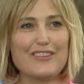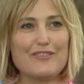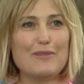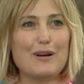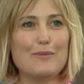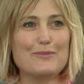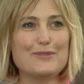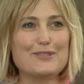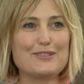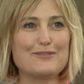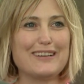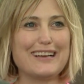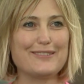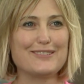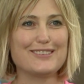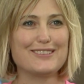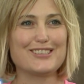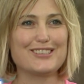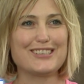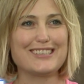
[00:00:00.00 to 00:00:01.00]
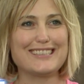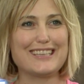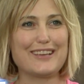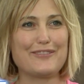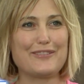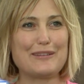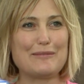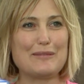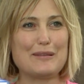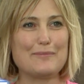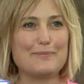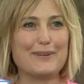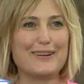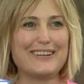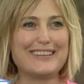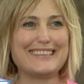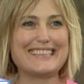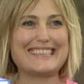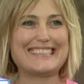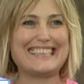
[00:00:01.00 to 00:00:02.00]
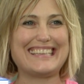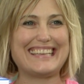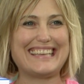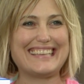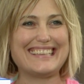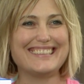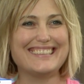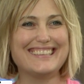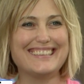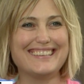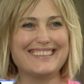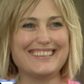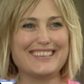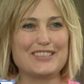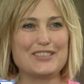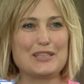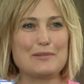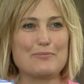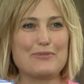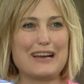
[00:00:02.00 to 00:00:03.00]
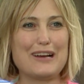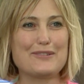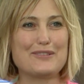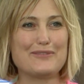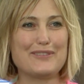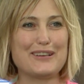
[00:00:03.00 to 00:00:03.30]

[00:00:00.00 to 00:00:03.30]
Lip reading: Mum was around, she'd definitely be behind this today. I think she's proud